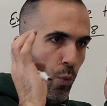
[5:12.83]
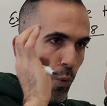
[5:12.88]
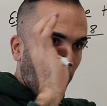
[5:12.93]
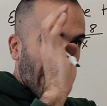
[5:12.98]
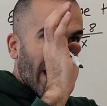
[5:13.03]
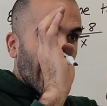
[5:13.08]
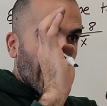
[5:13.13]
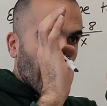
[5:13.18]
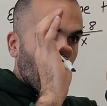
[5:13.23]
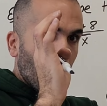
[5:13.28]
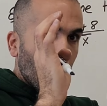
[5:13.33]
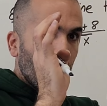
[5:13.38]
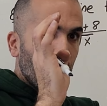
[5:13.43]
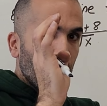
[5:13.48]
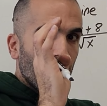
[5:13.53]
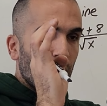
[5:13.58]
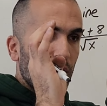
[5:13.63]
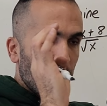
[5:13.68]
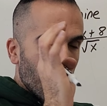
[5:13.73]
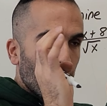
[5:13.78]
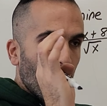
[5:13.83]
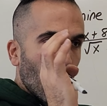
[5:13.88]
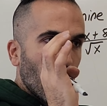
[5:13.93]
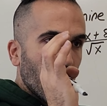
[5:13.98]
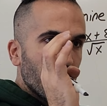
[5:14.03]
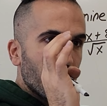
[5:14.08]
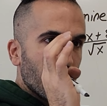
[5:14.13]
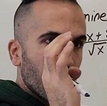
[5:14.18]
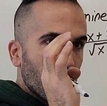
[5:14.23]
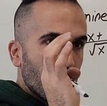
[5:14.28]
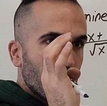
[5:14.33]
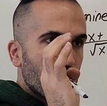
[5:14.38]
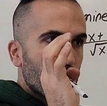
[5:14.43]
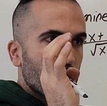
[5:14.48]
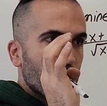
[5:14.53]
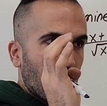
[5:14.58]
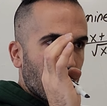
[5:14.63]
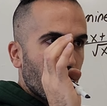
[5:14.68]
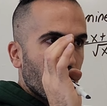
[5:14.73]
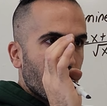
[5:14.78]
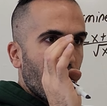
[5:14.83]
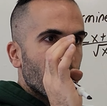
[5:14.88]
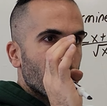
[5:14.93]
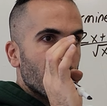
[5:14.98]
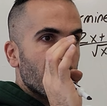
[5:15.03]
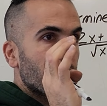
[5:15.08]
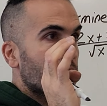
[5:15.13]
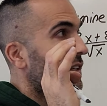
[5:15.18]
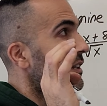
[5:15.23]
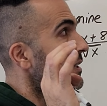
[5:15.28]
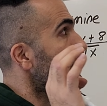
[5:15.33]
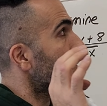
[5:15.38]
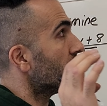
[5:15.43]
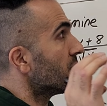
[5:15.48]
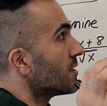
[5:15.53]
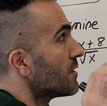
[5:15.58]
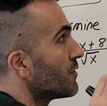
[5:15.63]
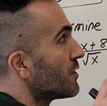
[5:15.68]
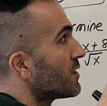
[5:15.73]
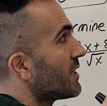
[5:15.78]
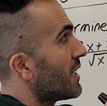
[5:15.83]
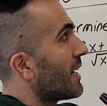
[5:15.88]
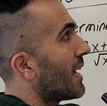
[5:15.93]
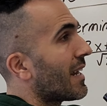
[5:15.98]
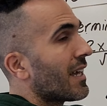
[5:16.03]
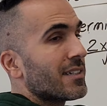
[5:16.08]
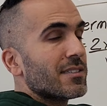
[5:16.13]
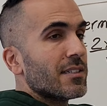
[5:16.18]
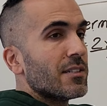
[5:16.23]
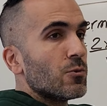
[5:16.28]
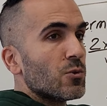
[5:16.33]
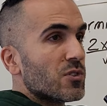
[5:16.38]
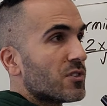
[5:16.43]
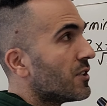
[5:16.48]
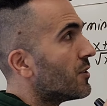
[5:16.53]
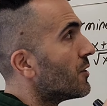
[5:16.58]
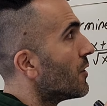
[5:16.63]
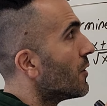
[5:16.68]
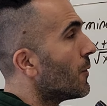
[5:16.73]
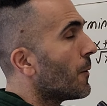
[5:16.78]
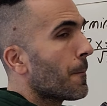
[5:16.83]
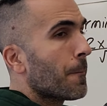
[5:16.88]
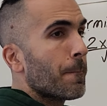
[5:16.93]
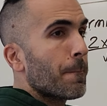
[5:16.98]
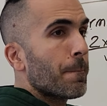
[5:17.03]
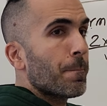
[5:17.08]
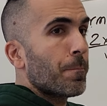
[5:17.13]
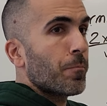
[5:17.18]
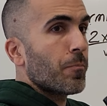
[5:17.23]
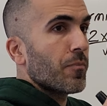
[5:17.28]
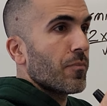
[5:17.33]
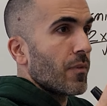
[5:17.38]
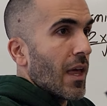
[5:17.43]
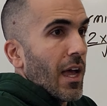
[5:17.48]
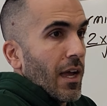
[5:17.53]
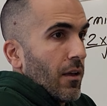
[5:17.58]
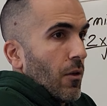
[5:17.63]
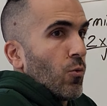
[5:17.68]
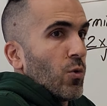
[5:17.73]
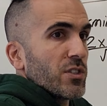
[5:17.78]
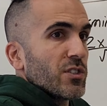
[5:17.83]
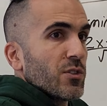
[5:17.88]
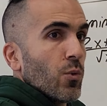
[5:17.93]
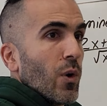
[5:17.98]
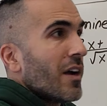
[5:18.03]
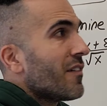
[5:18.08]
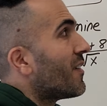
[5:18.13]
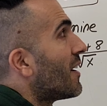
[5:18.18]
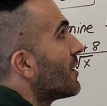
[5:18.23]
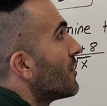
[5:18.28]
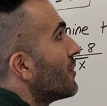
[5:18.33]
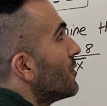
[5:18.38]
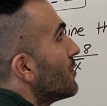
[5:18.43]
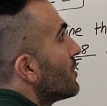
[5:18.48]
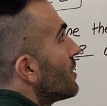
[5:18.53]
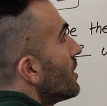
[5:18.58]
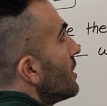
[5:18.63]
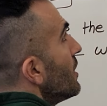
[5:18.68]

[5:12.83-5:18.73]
where the point is that the tangent's going to exist. If it's saying at x equals 0, what's the y value?